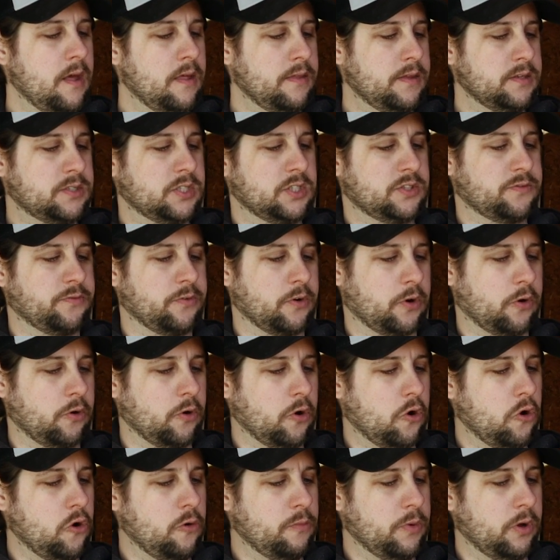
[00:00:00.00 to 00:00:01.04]
This is for
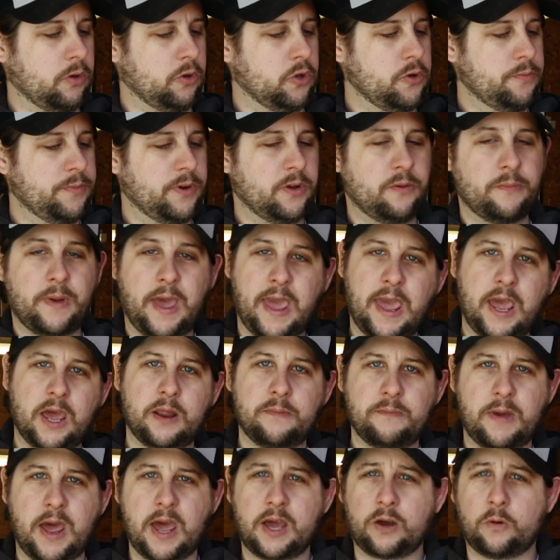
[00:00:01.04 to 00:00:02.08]
chrome, aluminum,
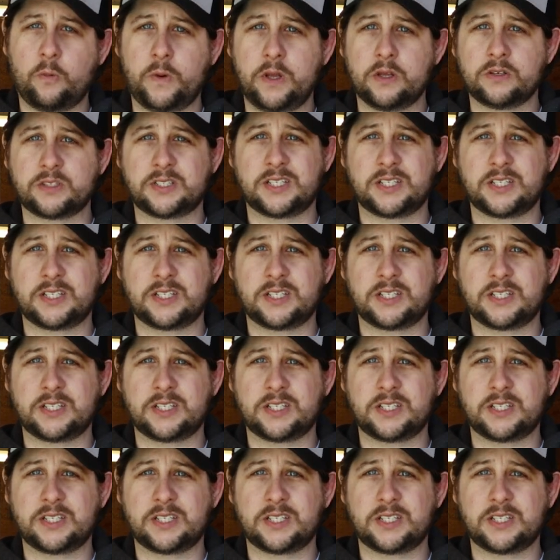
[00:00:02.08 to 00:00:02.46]
and mag wheels.